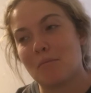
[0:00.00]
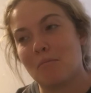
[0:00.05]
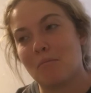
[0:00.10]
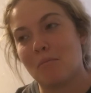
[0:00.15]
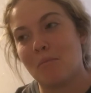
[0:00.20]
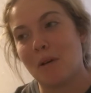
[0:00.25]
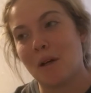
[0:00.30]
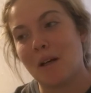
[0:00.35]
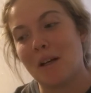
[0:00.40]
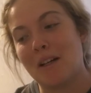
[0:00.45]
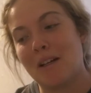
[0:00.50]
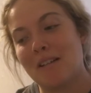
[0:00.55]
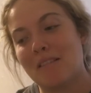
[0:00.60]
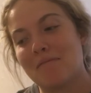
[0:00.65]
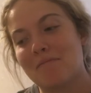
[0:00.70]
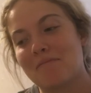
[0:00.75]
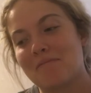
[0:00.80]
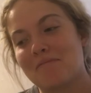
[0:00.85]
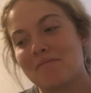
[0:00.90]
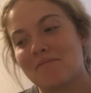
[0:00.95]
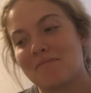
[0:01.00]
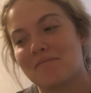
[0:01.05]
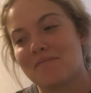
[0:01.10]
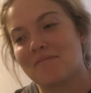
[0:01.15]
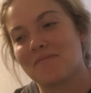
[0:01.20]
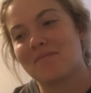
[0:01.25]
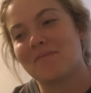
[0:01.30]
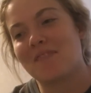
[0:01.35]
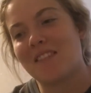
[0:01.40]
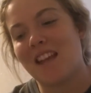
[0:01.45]
But
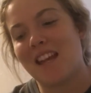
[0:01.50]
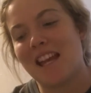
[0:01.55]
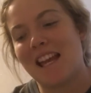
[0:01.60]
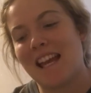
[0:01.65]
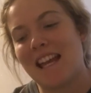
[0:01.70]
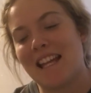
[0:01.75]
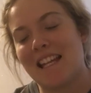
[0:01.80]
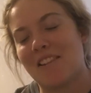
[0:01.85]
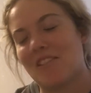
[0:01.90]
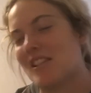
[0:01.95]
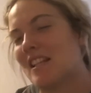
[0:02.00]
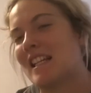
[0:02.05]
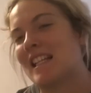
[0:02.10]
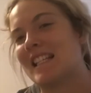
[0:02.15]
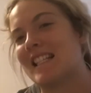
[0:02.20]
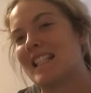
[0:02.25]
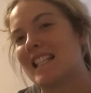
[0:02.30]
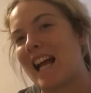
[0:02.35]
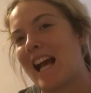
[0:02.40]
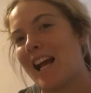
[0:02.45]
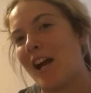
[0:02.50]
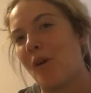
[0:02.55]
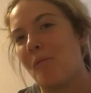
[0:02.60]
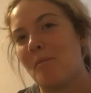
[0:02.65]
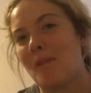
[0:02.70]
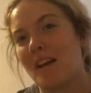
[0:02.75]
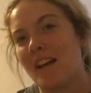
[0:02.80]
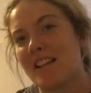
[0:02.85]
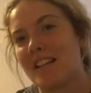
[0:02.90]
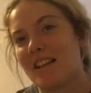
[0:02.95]
anyways, I hope
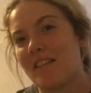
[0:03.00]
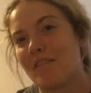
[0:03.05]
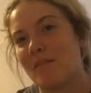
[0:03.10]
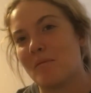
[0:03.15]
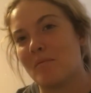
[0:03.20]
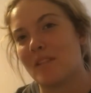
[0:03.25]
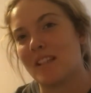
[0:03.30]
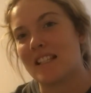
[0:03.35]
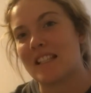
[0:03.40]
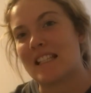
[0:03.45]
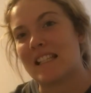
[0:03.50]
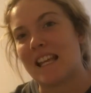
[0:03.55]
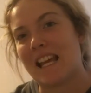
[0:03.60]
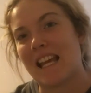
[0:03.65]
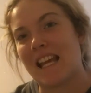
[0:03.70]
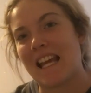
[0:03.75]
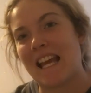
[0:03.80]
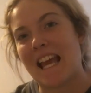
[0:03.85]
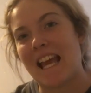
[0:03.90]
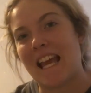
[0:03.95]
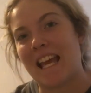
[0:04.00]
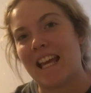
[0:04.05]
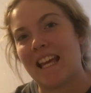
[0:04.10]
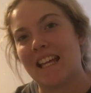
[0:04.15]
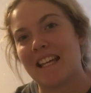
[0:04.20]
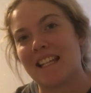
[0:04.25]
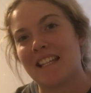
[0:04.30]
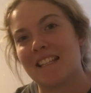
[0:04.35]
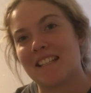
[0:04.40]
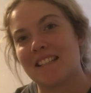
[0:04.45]
you guys have a blessed day,
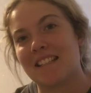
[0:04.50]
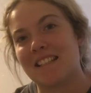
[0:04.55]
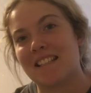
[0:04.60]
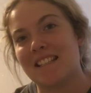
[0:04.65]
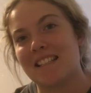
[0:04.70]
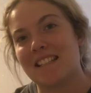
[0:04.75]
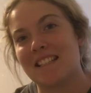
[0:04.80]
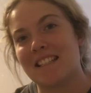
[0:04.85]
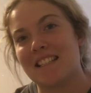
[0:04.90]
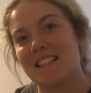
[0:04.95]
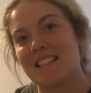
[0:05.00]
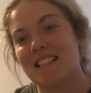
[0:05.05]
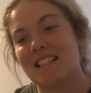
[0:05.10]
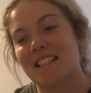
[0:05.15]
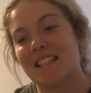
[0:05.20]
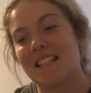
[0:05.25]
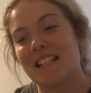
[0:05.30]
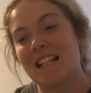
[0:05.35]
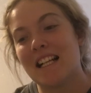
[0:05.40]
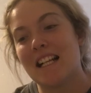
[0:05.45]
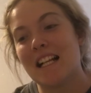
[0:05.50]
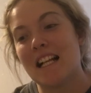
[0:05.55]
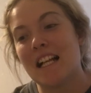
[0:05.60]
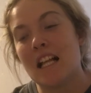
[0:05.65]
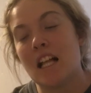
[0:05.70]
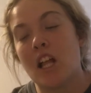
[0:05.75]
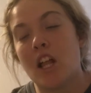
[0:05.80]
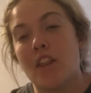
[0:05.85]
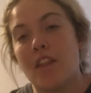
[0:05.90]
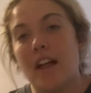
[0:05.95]
and
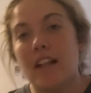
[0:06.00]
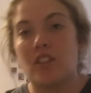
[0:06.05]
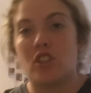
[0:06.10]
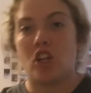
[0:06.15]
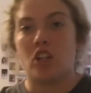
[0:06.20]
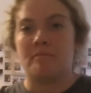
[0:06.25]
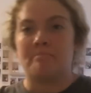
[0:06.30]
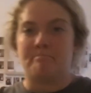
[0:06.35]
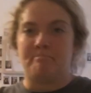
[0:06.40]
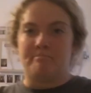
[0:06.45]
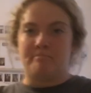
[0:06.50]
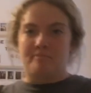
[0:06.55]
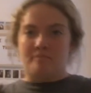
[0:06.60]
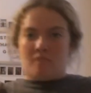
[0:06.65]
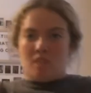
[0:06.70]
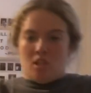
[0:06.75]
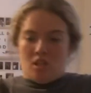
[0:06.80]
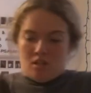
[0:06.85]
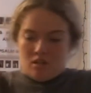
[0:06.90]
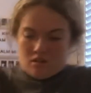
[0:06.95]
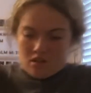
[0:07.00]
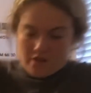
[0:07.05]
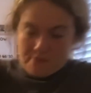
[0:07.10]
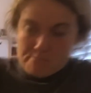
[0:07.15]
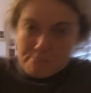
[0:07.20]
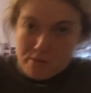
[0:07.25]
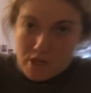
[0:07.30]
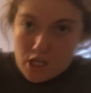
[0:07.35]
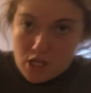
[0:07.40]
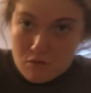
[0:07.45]
that's all. Okay,
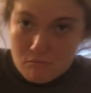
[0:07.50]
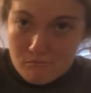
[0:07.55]
bye.